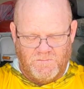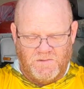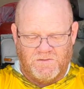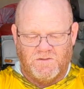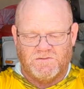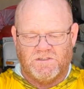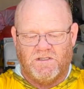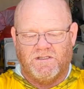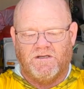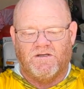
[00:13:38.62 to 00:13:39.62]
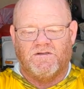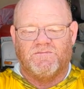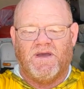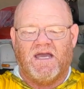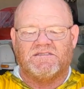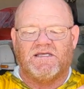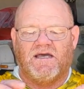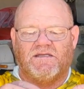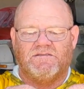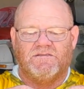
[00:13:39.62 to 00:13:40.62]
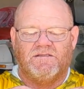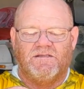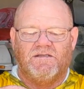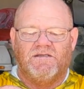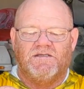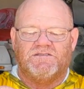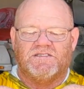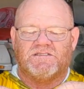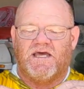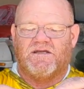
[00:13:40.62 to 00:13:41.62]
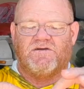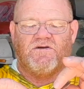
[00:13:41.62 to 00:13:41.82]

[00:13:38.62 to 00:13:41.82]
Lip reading: Put those on there on the back side, just like a